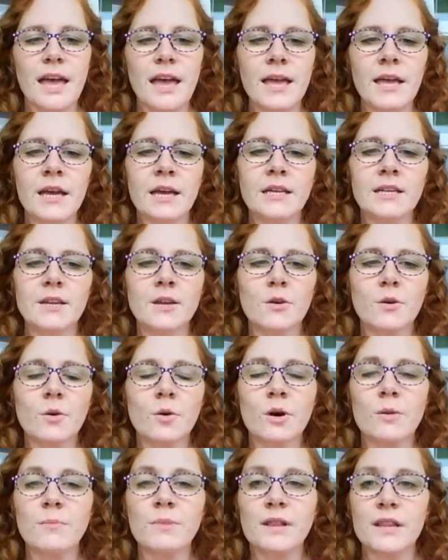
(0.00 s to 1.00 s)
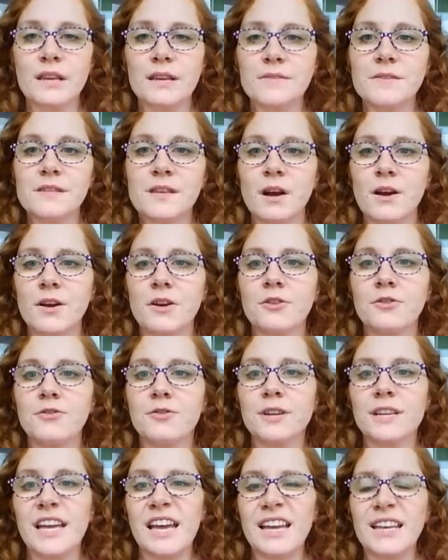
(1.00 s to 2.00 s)
And your core beliefs are
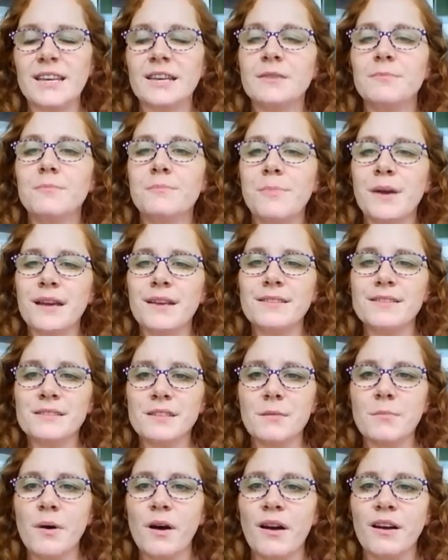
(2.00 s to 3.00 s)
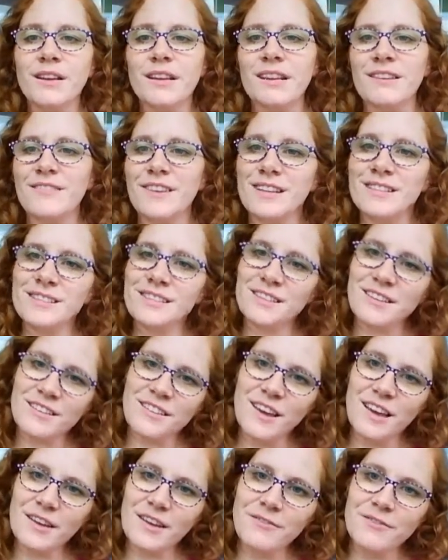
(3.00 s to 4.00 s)
created based upon events in
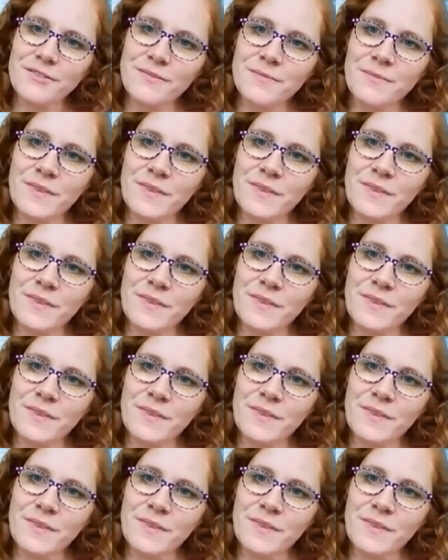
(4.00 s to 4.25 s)
your life.